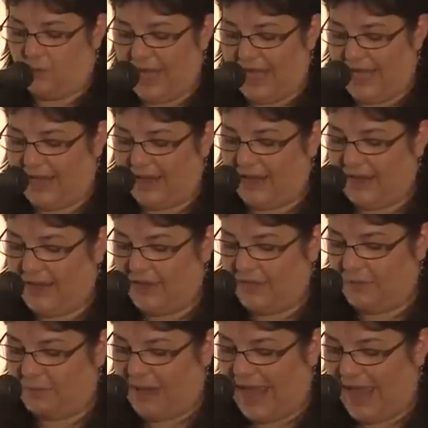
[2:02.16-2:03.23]
wake,
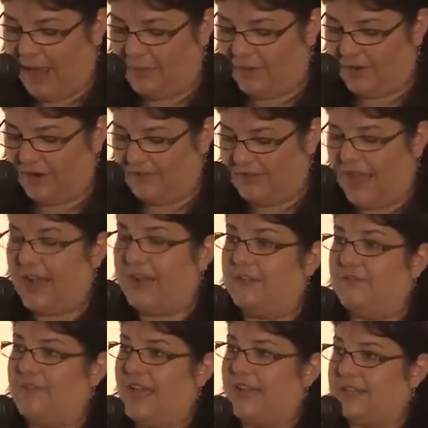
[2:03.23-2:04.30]
the power of that
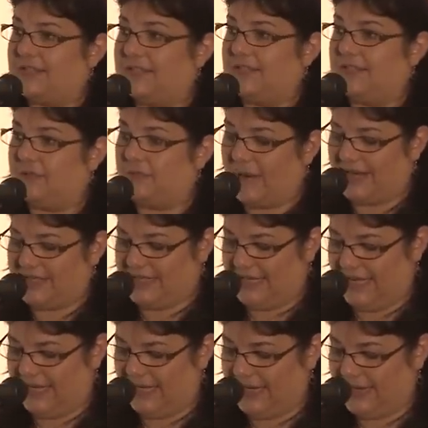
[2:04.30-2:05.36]
event still
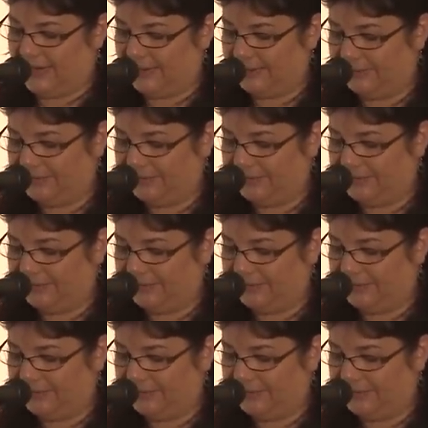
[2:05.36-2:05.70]
resonated.